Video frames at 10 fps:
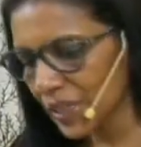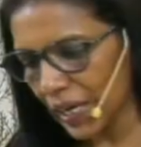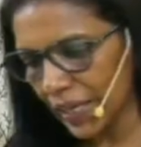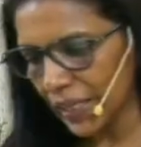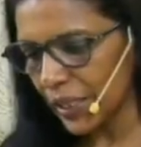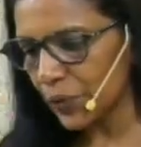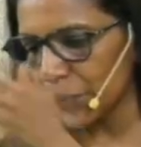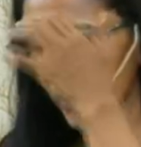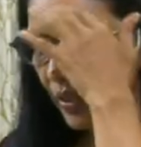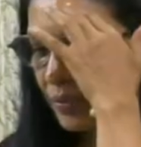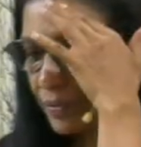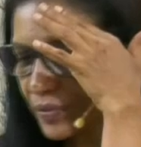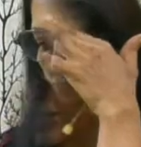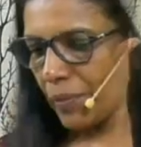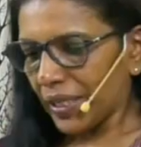Hallelujah.
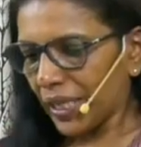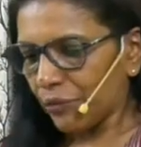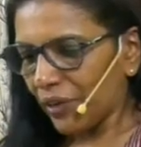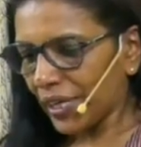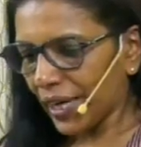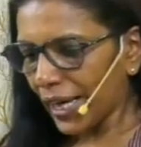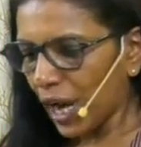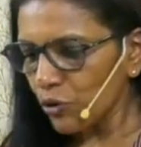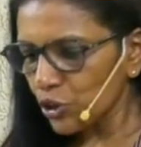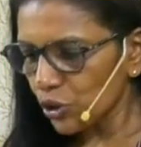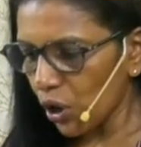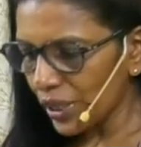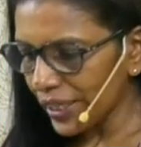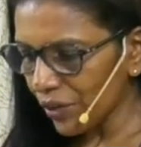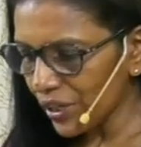But if we cry out to
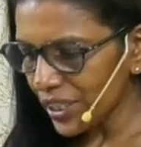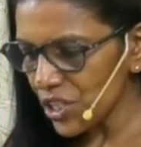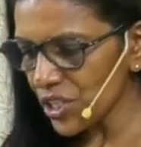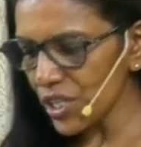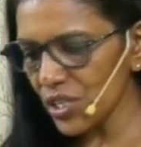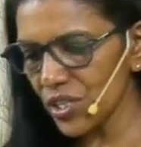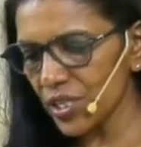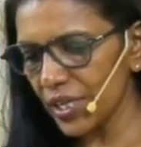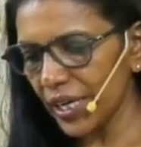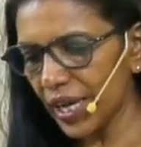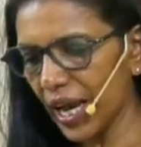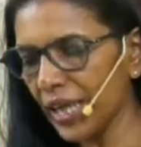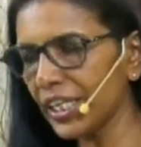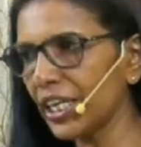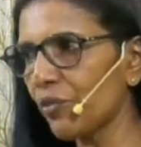God in our distress
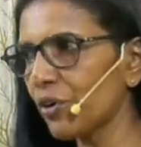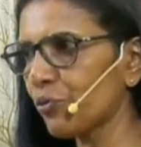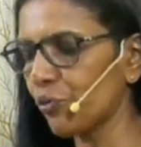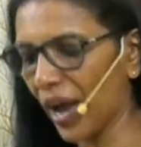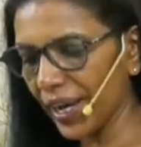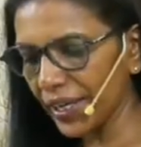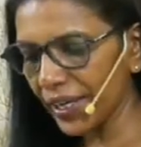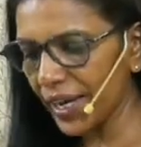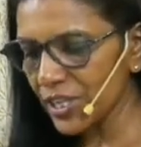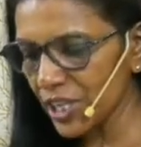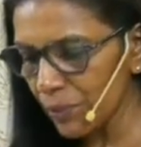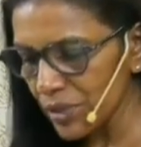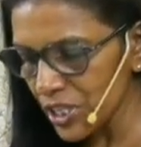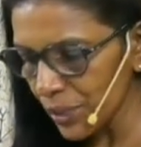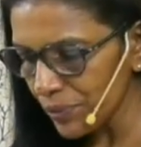and in our fiery and
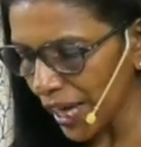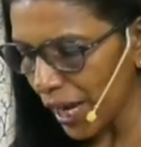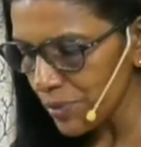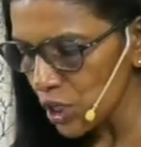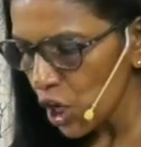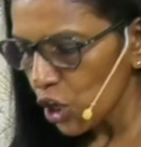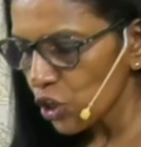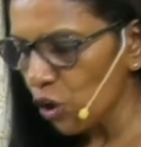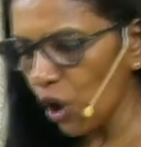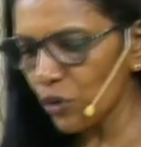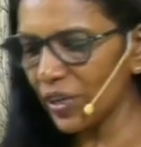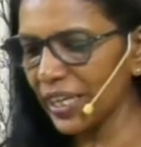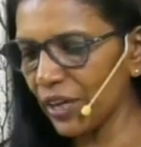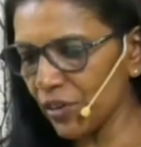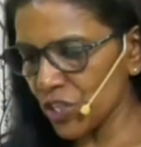troublesome times, God will
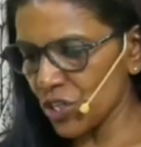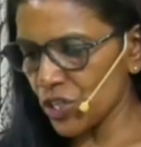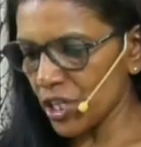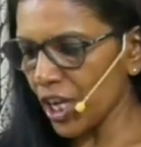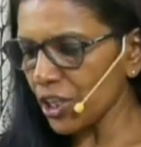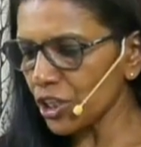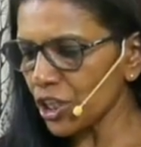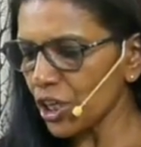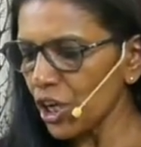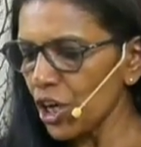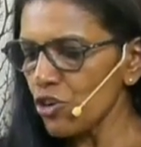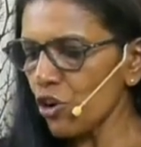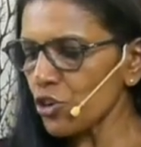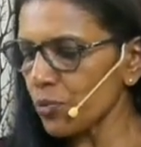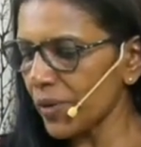give us strength
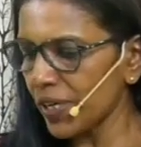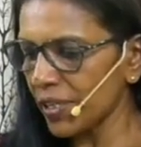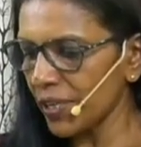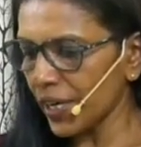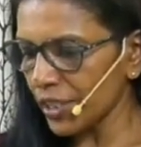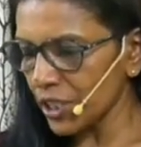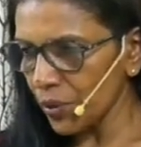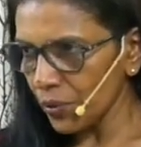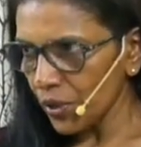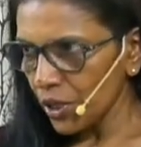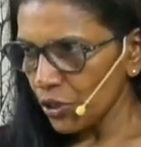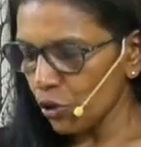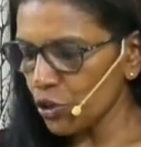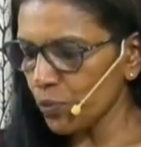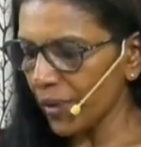not to be negative,
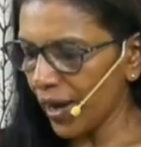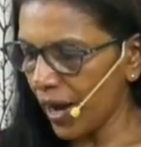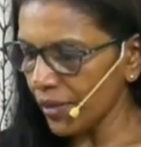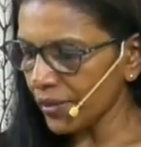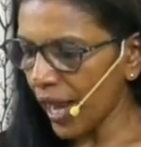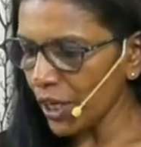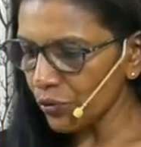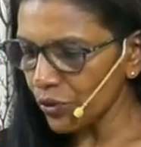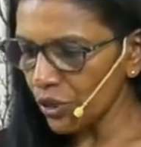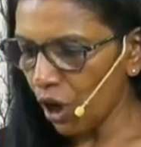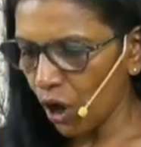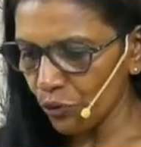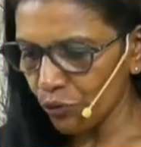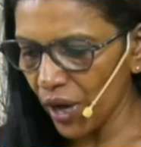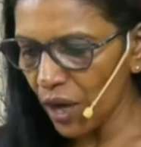not to be unthankful or
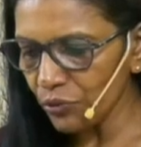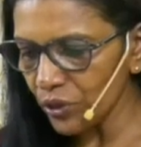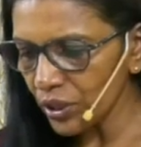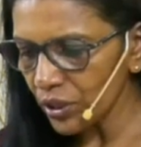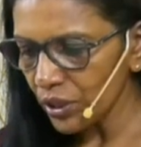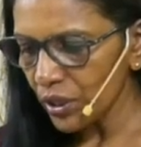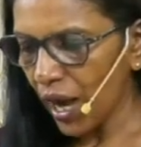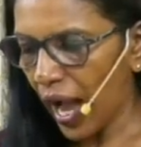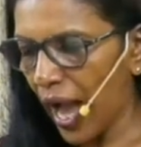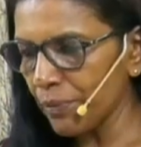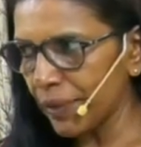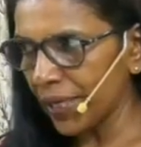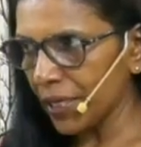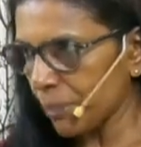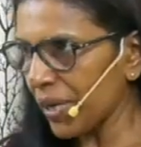fearful and
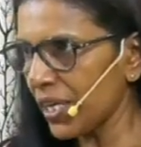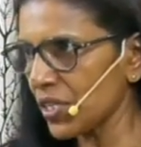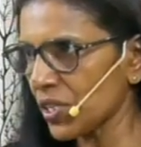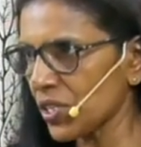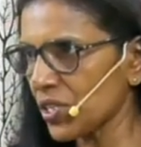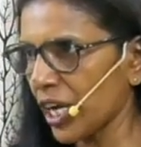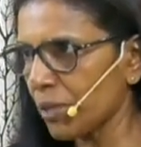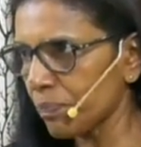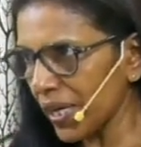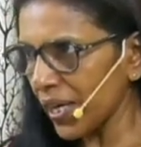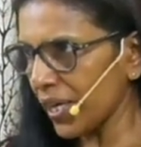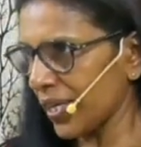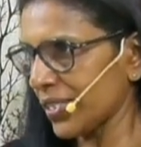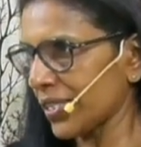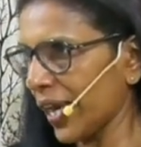be rebellious inside.
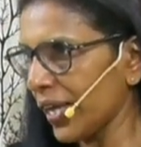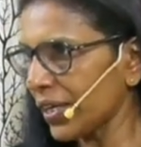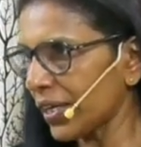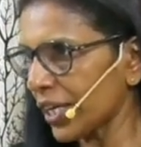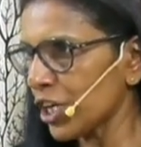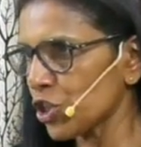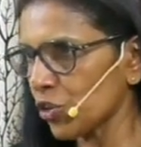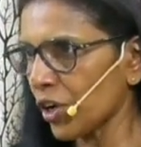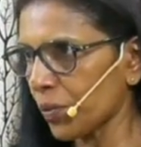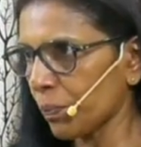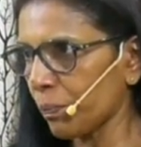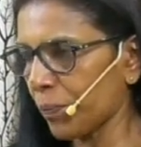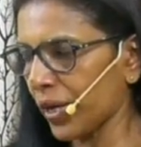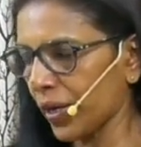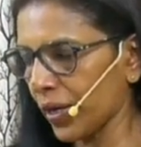Please increase your
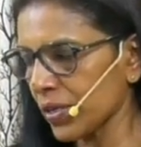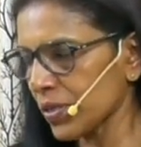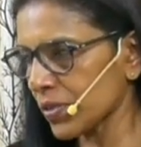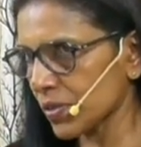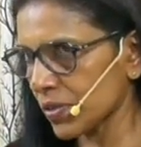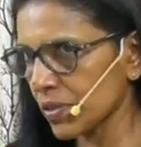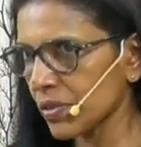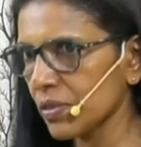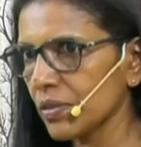prayers.